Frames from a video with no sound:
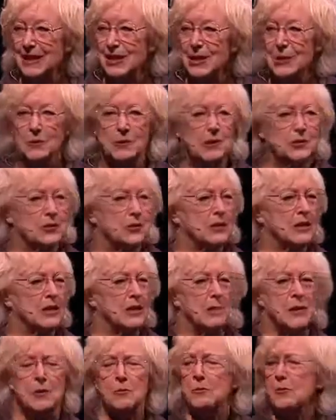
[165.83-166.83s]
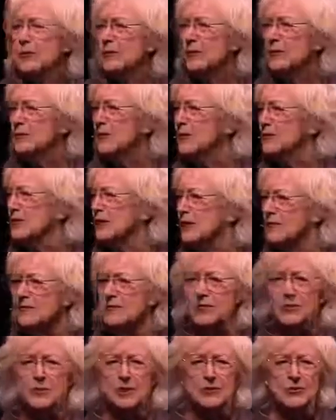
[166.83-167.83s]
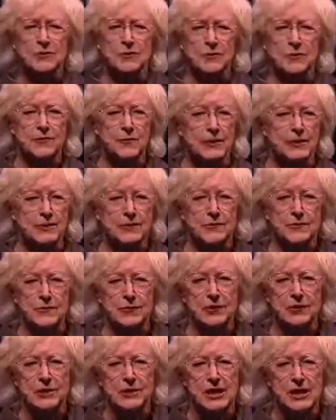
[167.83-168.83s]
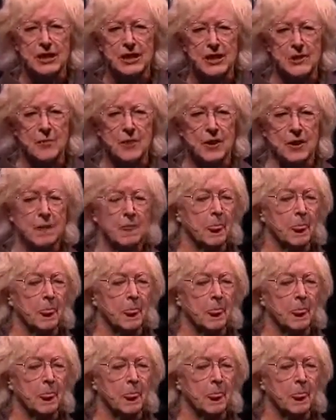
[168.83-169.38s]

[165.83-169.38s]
We're talking about one of the most influential figures of all time.